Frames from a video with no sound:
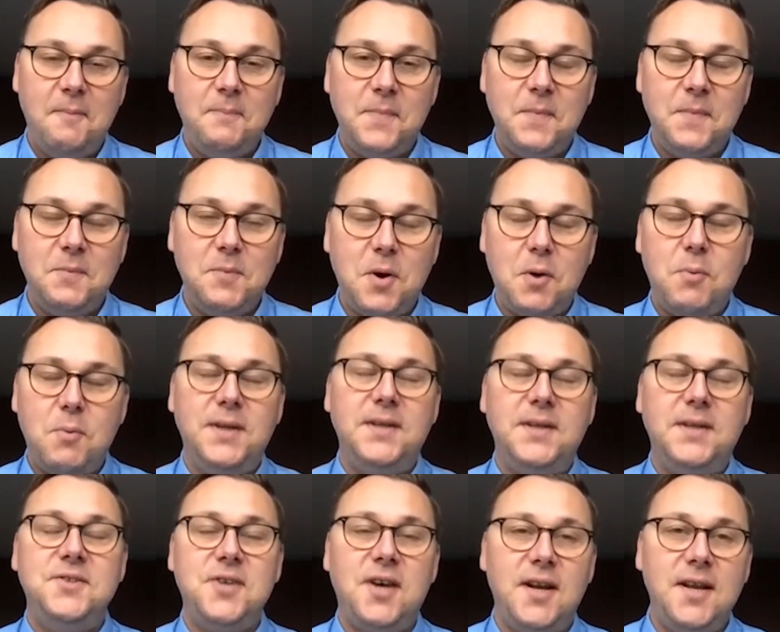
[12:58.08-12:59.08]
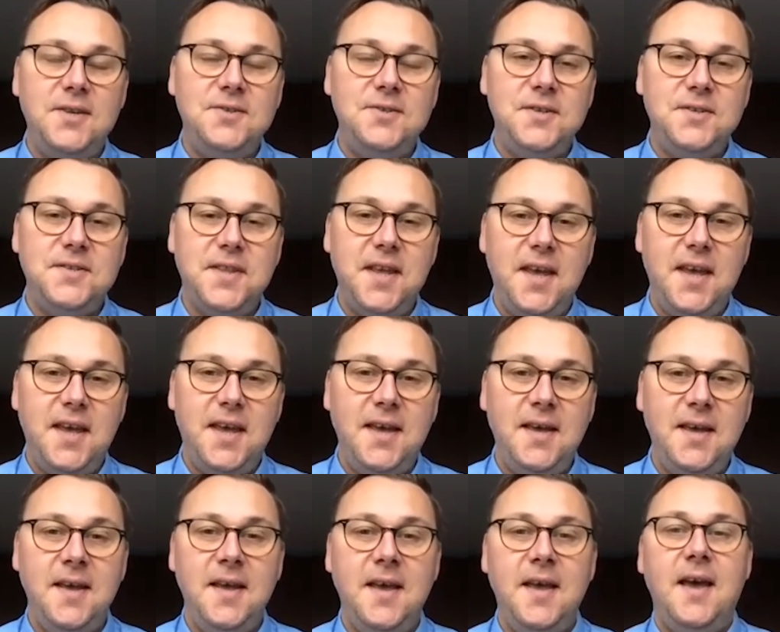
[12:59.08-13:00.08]
What were the challenges there,
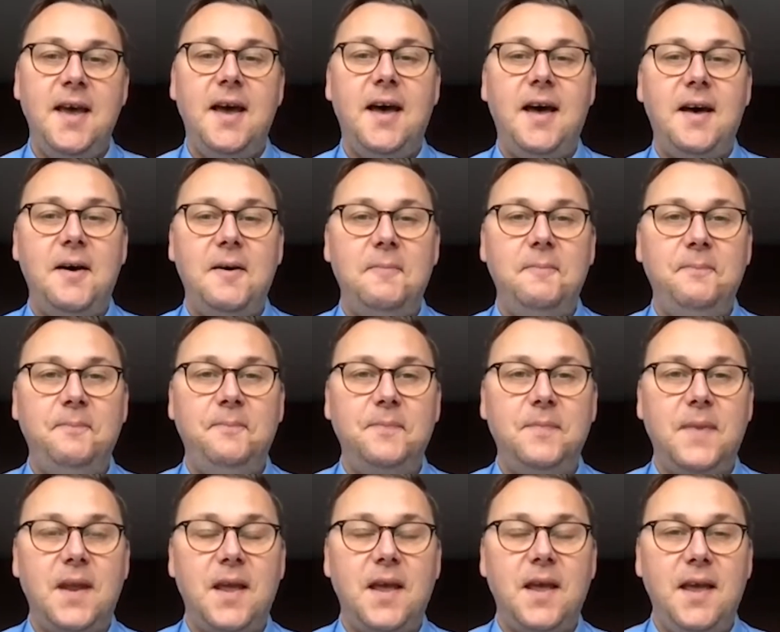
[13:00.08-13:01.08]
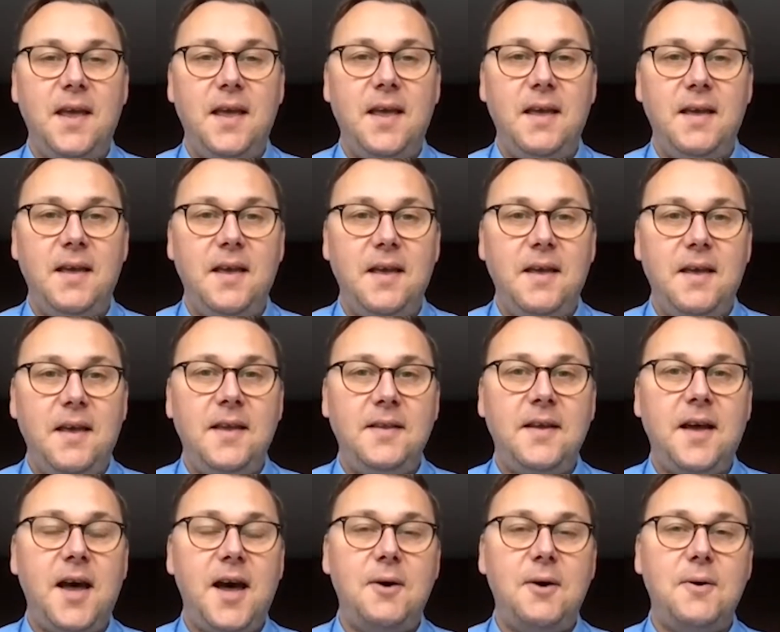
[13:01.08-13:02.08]
and
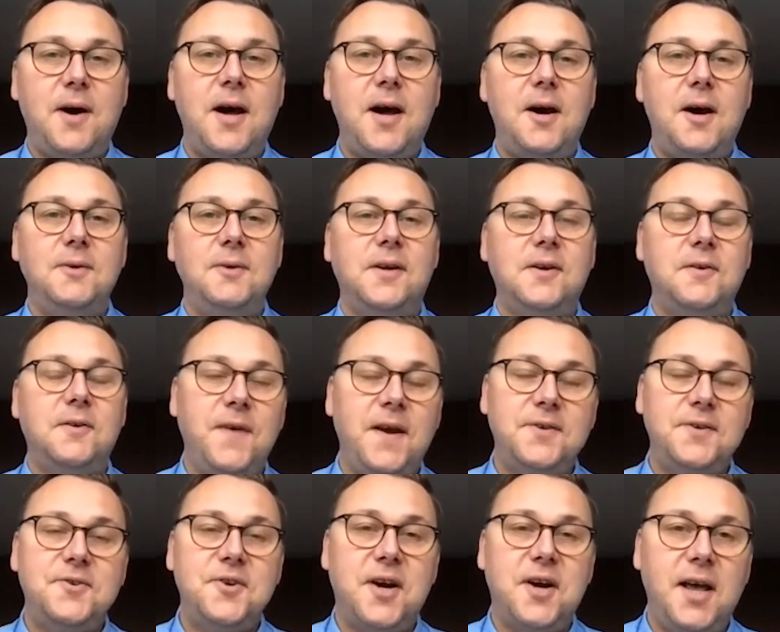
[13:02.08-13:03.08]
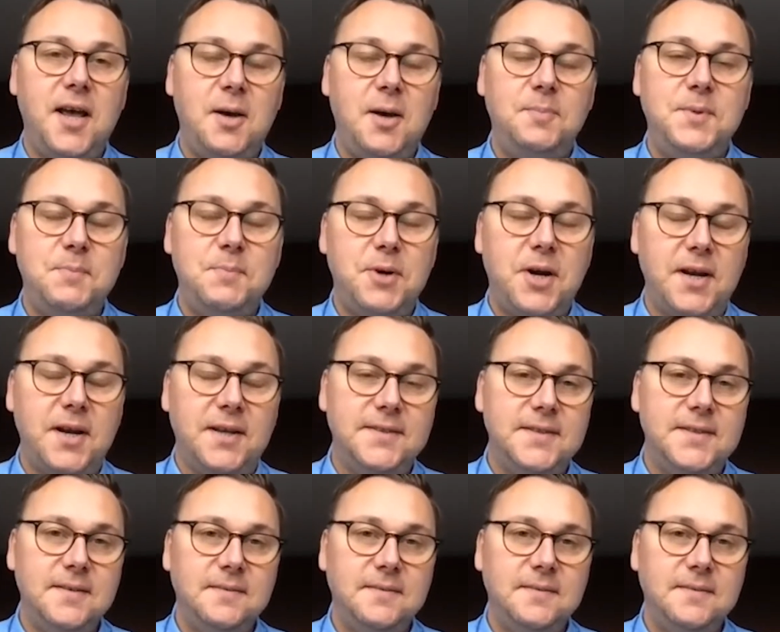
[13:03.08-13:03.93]
how the Covectra helped the brand?